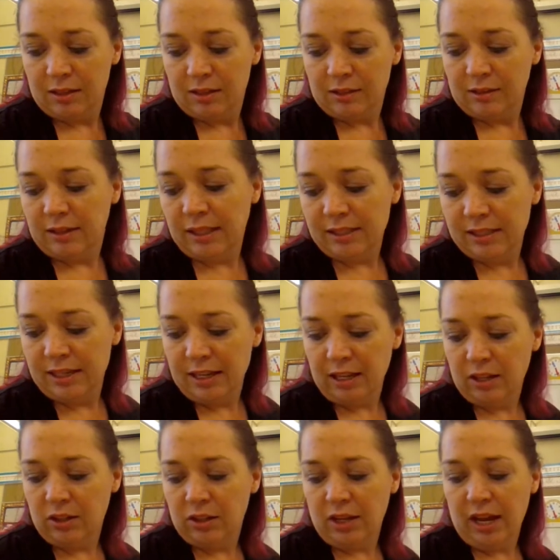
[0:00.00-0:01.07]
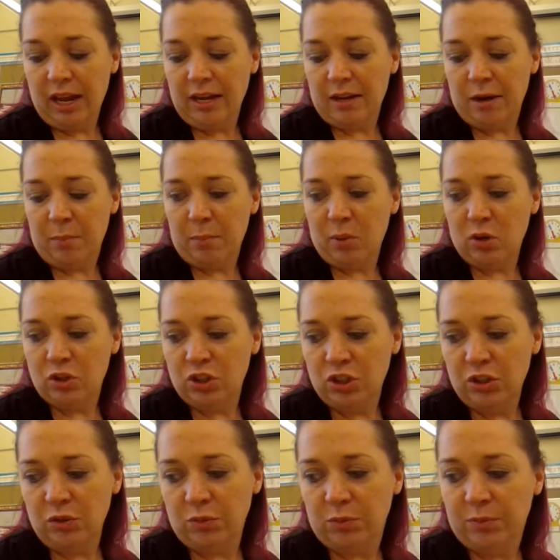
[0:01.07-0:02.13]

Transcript: Let's take a look at number 2.